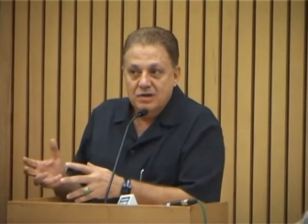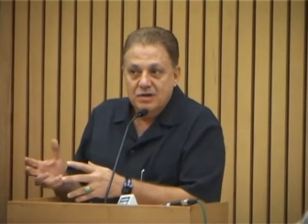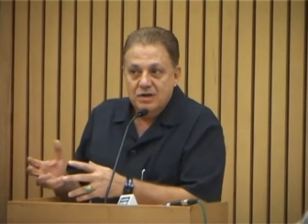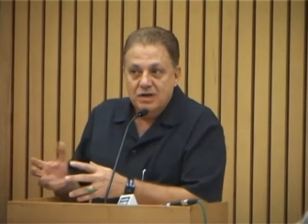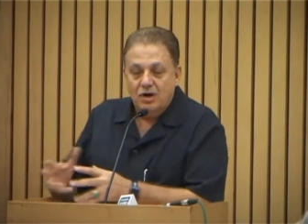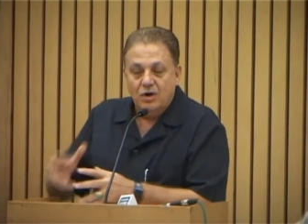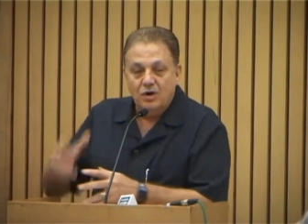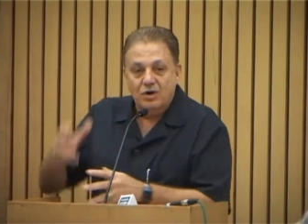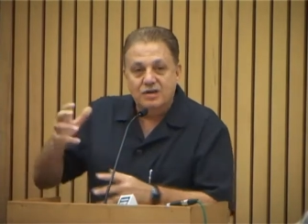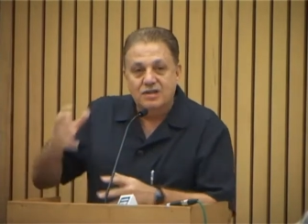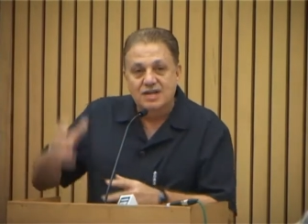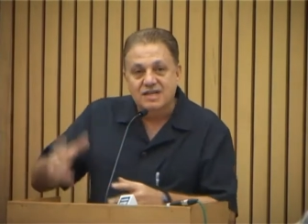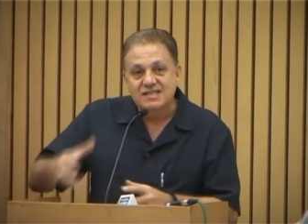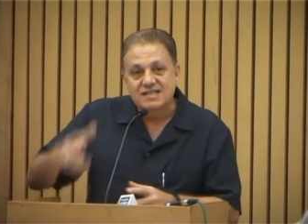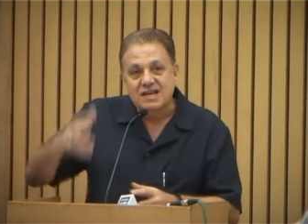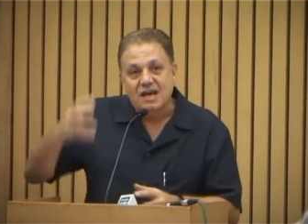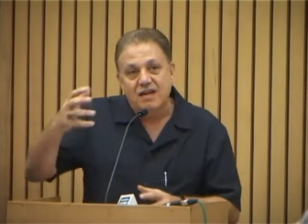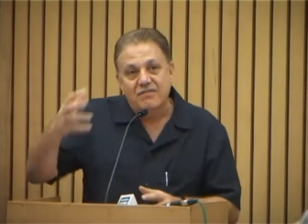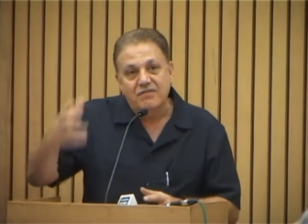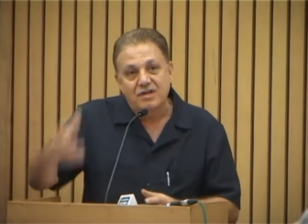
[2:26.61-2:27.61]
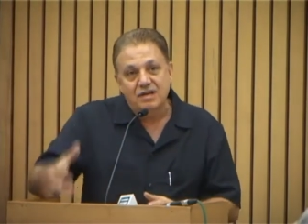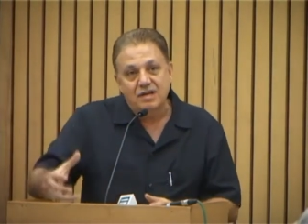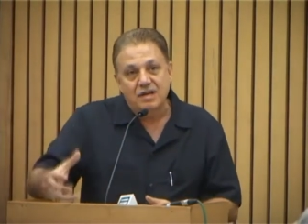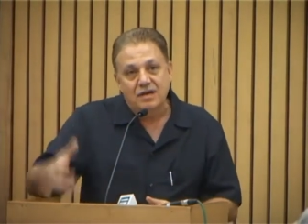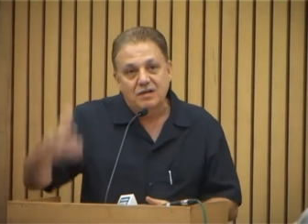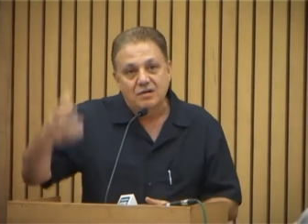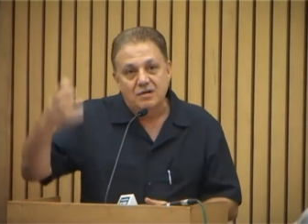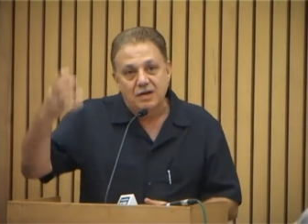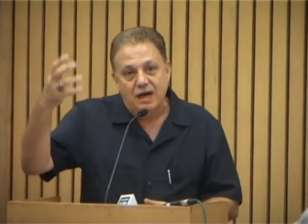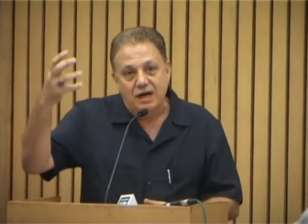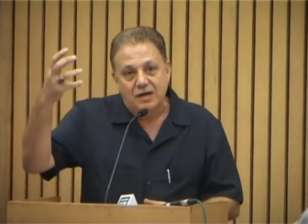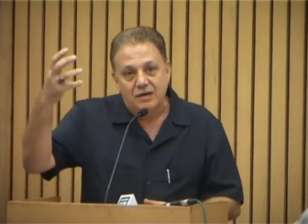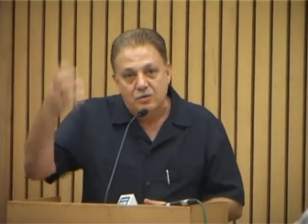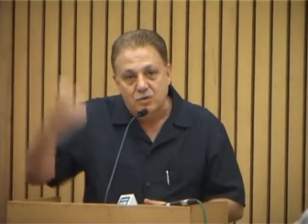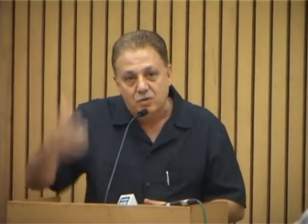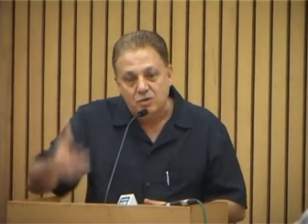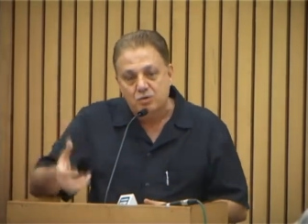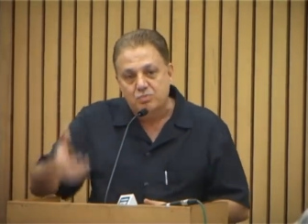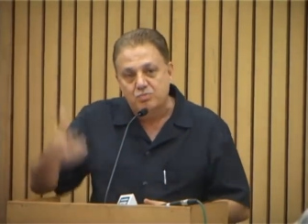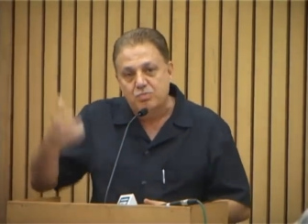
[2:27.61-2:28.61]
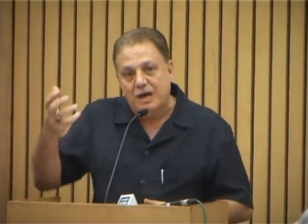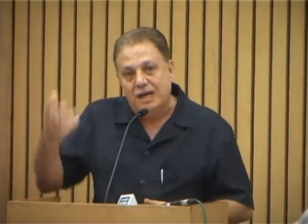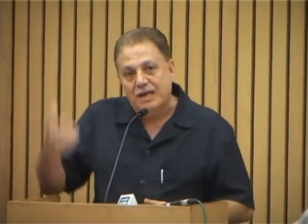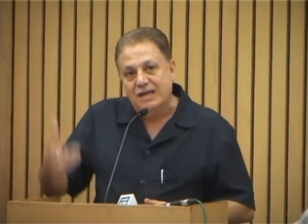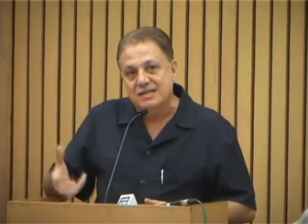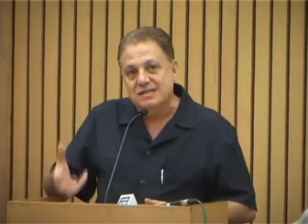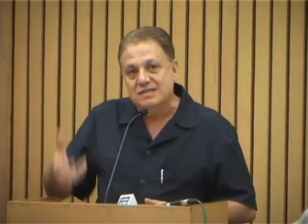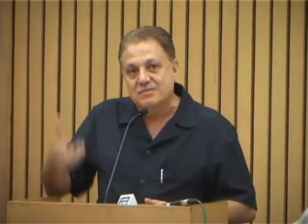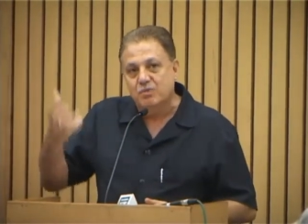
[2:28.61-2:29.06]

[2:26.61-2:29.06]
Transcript: Or does having a, a good balanced